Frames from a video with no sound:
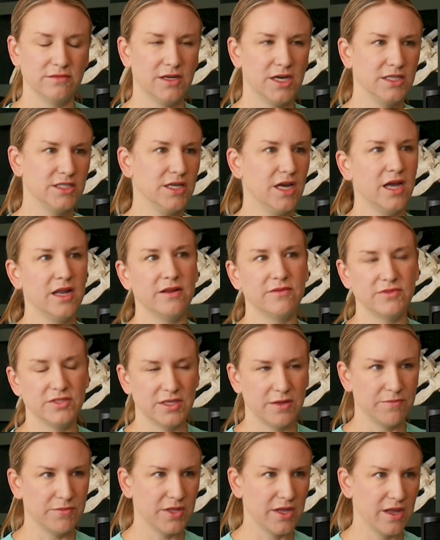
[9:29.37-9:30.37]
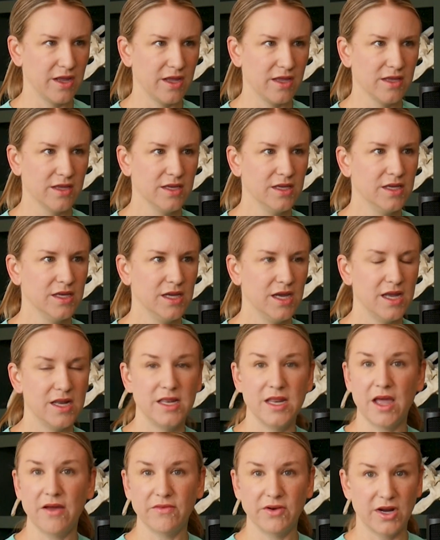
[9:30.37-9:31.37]
a ton of something
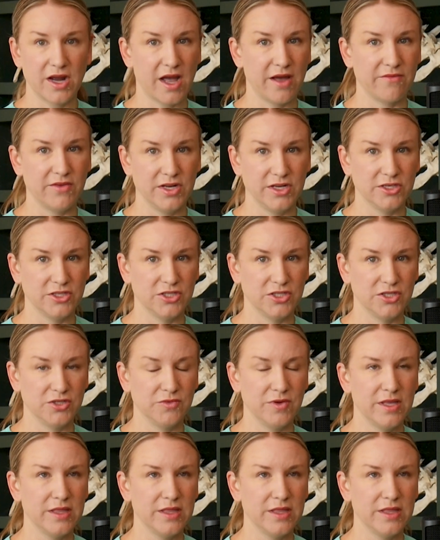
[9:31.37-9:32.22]
and never have an issue.